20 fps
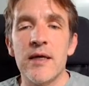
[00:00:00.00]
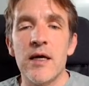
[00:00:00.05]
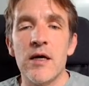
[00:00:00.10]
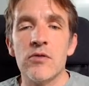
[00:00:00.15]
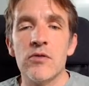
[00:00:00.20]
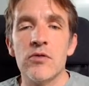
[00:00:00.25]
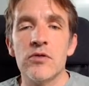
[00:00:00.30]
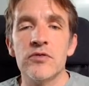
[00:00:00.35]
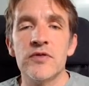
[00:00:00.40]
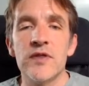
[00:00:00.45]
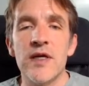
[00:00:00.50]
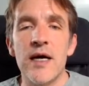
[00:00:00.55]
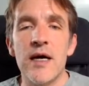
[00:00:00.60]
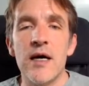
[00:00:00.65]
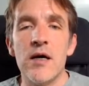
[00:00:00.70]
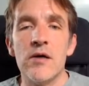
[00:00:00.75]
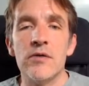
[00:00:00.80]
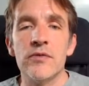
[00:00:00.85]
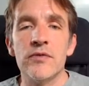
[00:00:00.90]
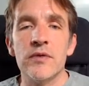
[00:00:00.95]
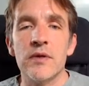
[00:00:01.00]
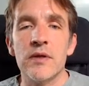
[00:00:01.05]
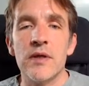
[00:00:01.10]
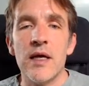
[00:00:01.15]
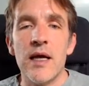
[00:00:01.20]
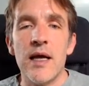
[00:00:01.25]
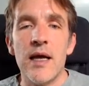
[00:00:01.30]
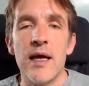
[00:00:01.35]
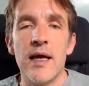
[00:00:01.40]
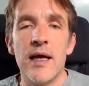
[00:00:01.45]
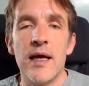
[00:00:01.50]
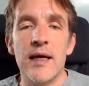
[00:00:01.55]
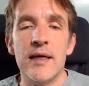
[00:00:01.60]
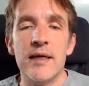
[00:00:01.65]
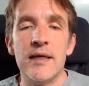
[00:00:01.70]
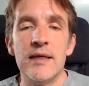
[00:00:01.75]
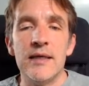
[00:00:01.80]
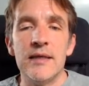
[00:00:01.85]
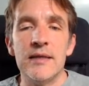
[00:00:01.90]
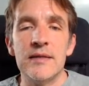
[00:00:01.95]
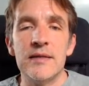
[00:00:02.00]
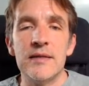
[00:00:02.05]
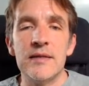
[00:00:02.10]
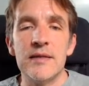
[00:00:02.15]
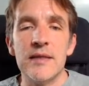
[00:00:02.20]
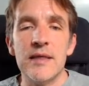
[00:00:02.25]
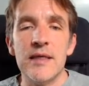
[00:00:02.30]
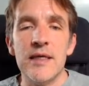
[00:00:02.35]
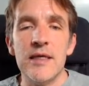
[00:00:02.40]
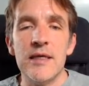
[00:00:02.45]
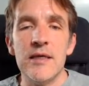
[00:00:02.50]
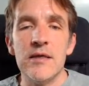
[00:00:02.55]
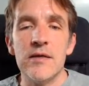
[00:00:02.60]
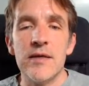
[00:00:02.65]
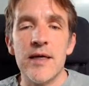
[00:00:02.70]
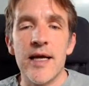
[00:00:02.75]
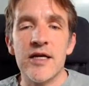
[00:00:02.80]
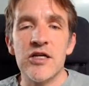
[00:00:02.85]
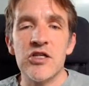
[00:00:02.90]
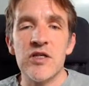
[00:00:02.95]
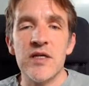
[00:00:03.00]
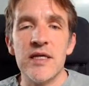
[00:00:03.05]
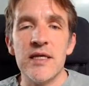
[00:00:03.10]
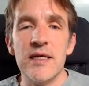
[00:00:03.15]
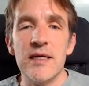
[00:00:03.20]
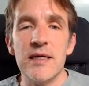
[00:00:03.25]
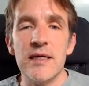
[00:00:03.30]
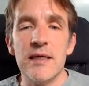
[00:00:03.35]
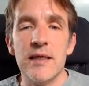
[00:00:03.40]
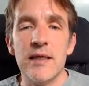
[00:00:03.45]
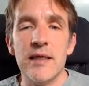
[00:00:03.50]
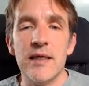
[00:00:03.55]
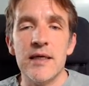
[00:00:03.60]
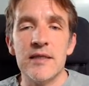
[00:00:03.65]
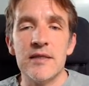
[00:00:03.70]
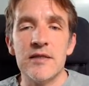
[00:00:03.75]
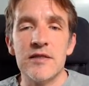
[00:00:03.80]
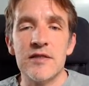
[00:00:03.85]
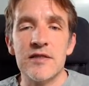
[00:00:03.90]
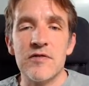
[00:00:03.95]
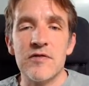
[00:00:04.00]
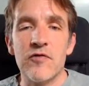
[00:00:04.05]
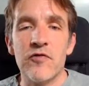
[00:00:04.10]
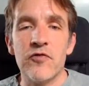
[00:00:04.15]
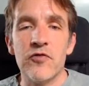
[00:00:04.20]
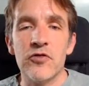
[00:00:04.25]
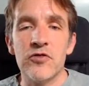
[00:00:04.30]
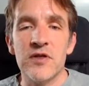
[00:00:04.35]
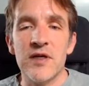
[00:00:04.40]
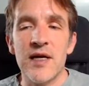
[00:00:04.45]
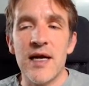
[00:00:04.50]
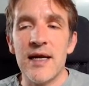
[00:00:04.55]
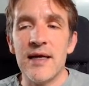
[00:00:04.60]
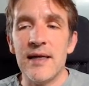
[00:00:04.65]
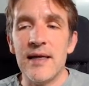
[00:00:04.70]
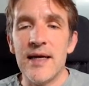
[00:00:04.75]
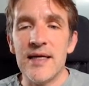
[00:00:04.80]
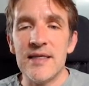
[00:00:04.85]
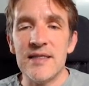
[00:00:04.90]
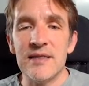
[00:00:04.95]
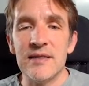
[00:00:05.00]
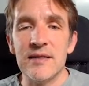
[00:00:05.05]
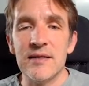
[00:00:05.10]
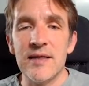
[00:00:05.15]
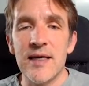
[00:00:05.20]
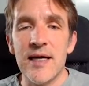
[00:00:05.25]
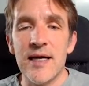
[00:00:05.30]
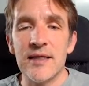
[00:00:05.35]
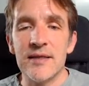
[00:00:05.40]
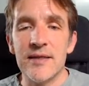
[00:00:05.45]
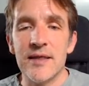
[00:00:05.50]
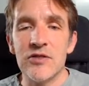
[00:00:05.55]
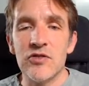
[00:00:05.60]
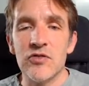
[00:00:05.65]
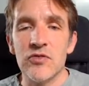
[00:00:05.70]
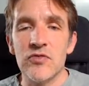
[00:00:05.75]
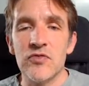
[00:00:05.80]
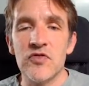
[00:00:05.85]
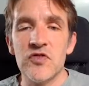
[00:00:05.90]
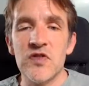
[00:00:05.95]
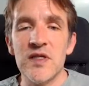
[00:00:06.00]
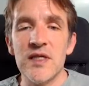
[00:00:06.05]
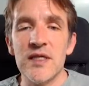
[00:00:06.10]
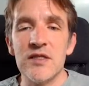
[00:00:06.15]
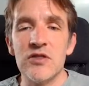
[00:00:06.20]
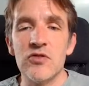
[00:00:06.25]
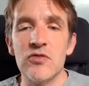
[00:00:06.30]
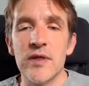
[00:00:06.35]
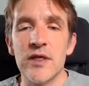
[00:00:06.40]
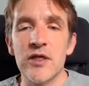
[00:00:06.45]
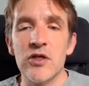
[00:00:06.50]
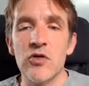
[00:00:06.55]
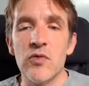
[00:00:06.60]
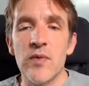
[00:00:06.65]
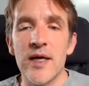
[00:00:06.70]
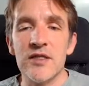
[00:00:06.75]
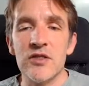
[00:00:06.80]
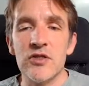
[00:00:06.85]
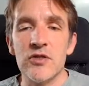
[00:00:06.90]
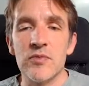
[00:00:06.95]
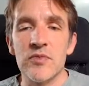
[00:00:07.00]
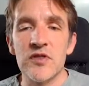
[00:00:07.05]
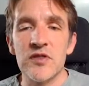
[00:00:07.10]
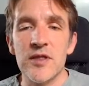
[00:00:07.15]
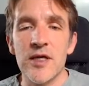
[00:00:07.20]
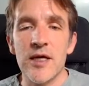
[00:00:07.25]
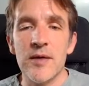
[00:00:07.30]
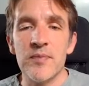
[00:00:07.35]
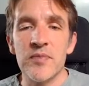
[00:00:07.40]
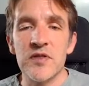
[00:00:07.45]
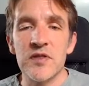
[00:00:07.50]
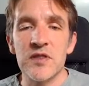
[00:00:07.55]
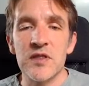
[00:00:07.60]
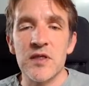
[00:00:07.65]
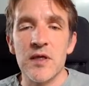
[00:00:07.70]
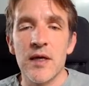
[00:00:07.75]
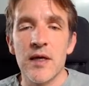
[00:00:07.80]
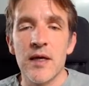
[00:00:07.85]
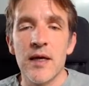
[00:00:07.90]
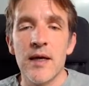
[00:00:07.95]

now go down, and here actually it's further analyzing the data. So you see it's doing quite some steps.